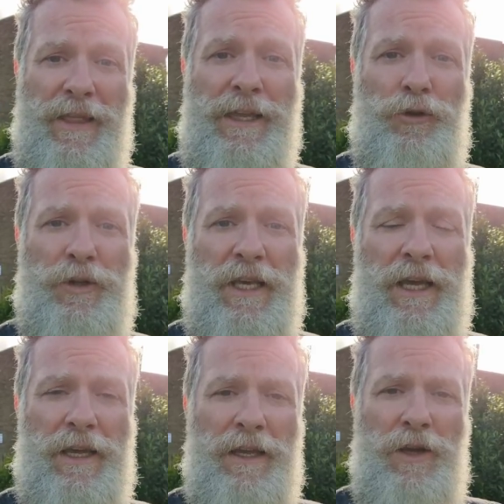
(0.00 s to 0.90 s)
Then look
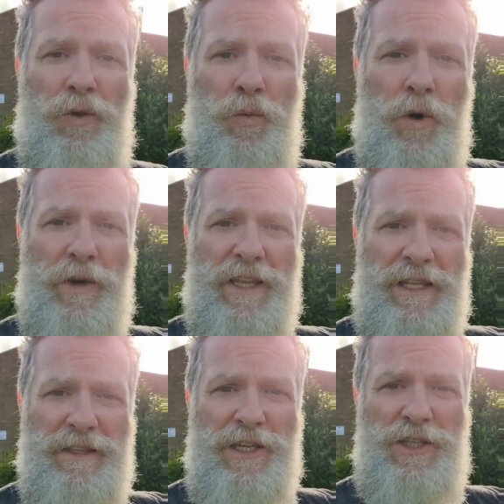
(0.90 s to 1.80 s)
at what are the
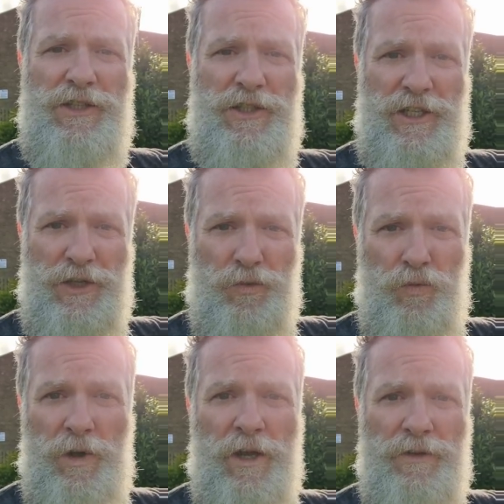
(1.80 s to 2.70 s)
conditions that
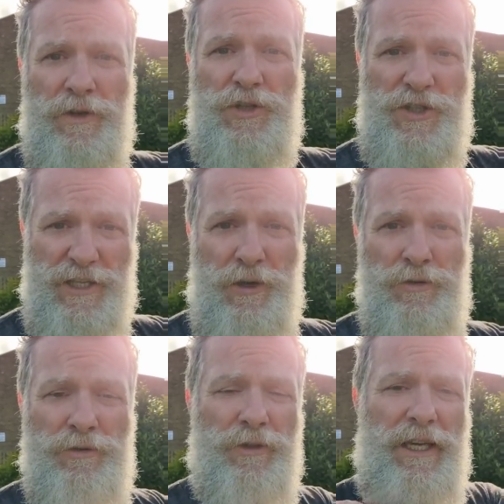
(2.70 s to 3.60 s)
you're under just
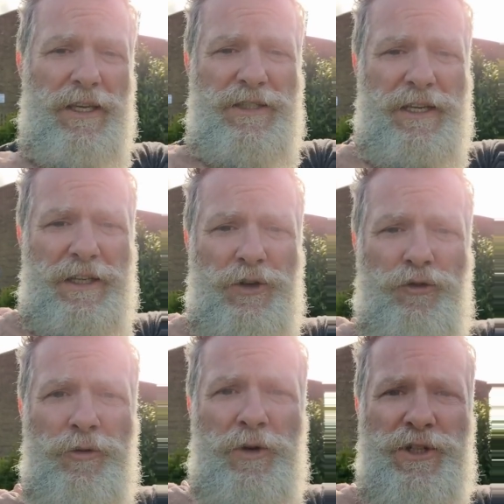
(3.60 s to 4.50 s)
now, okay, sitting in your
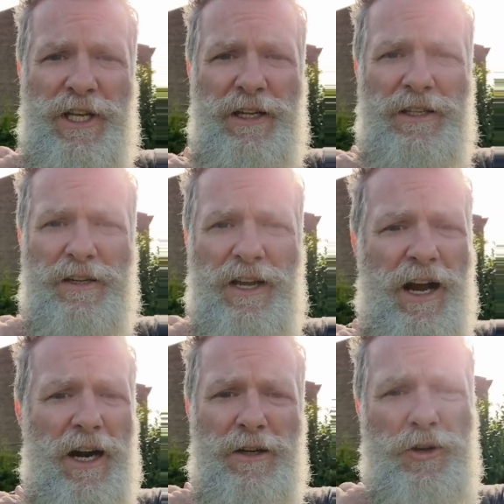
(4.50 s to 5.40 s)
room or sitting in your
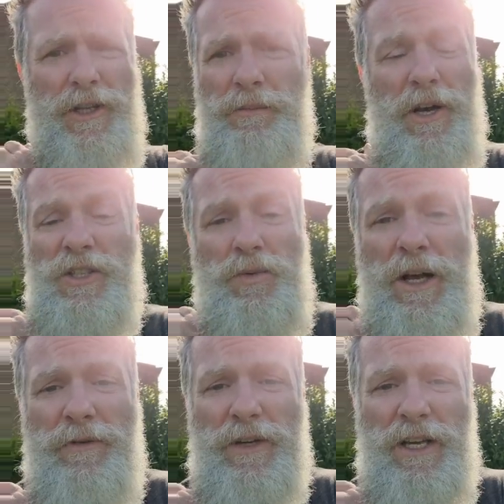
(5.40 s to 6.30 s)
car, on the bus,
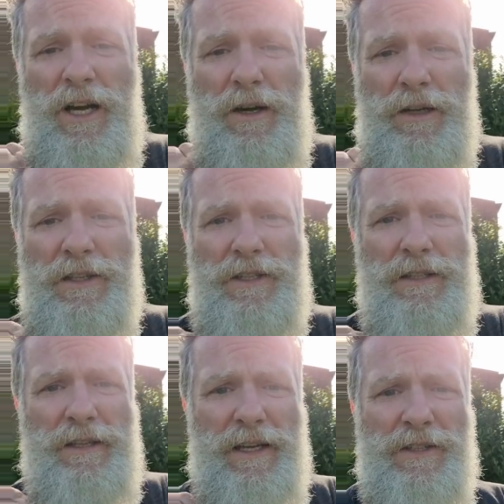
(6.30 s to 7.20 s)
whatever you are
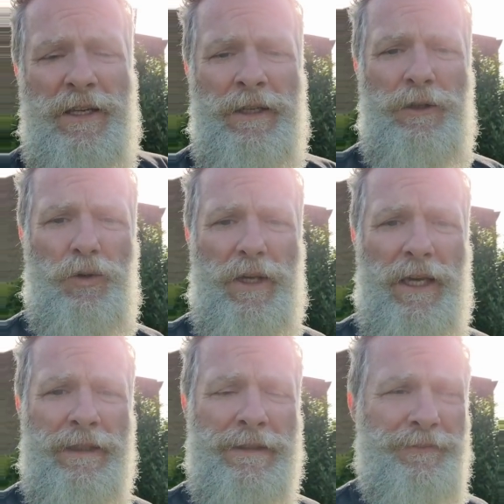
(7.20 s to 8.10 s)
listening to this,
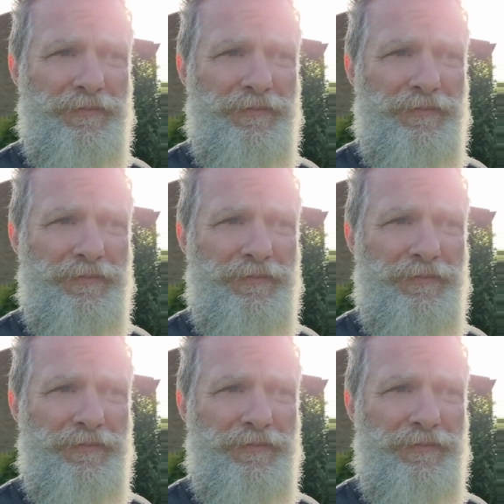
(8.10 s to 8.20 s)
okay,